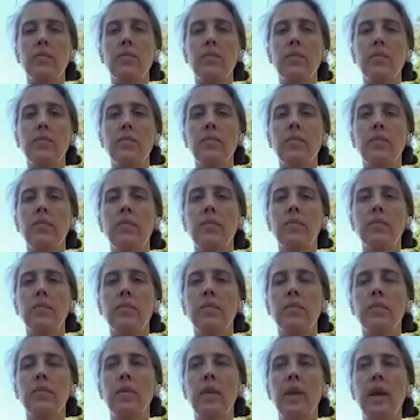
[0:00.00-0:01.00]

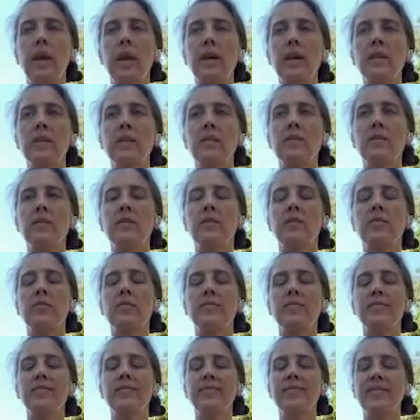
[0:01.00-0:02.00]
Next,
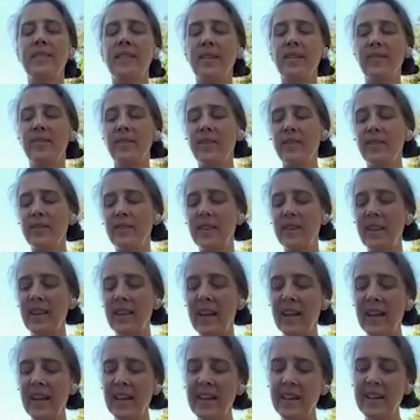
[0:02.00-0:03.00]
if you'd
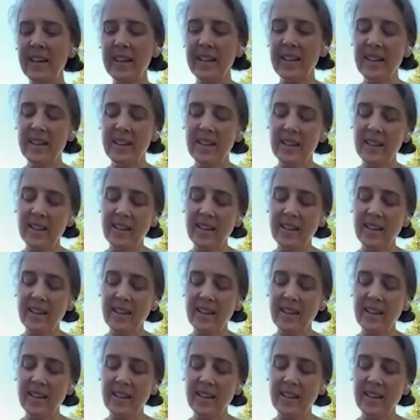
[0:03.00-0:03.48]
like,